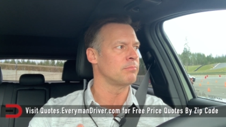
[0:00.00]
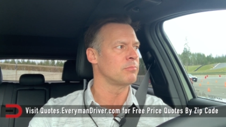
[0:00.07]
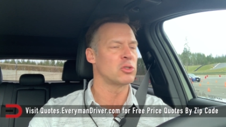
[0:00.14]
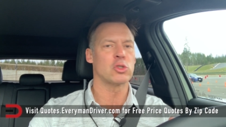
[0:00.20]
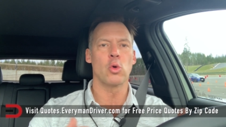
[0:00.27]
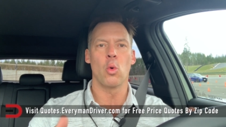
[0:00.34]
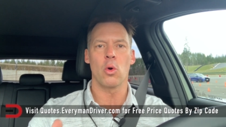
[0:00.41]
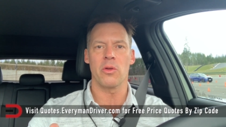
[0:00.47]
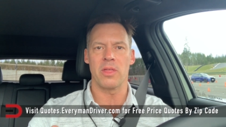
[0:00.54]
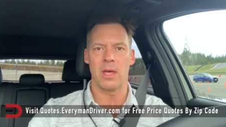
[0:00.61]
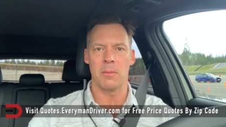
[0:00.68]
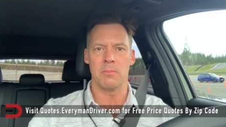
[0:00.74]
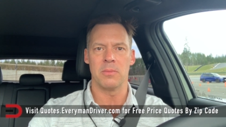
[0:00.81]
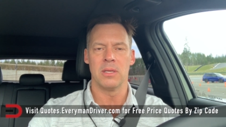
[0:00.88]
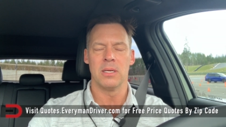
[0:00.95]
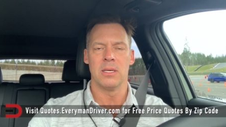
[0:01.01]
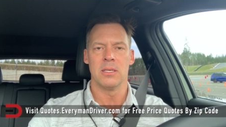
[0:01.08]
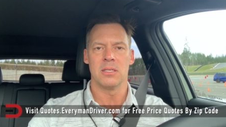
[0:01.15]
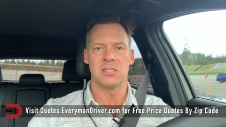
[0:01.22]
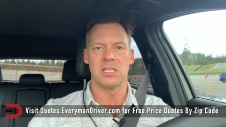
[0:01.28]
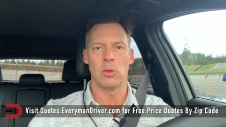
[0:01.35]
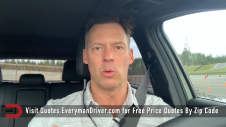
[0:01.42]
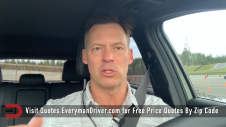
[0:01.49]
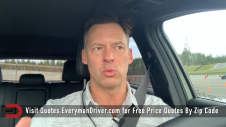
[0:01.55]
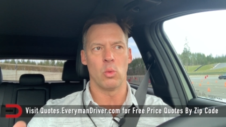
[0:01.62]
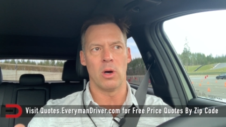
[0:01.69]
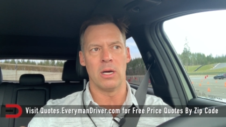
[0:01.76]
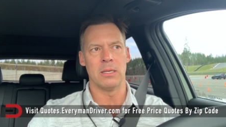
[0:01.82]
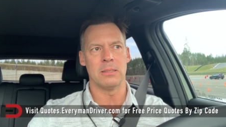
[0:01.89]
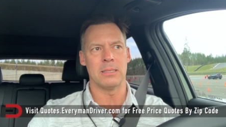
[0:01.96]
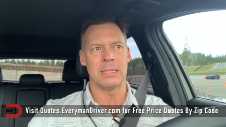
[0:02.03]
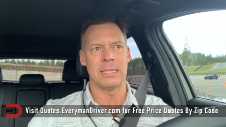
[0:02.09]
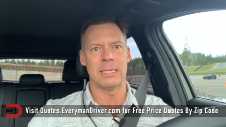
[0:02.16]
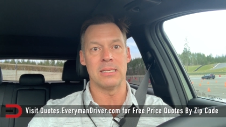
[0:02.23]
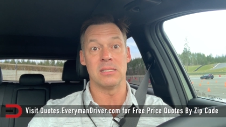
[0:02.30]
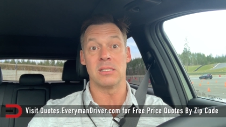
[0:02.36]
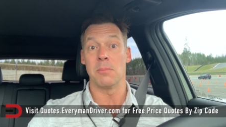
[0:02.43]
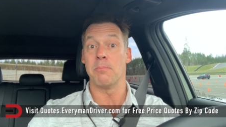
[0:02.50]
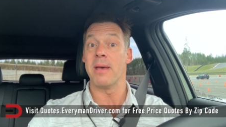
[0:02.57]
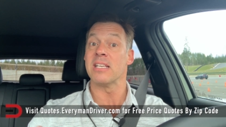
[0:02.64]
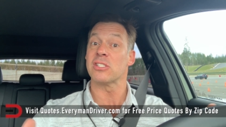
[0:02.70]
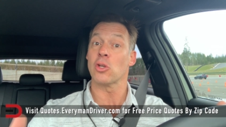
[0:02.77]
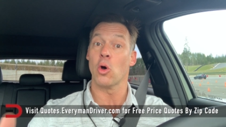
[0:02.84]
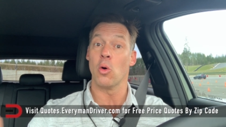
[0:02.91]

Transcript: score them to see which one is the best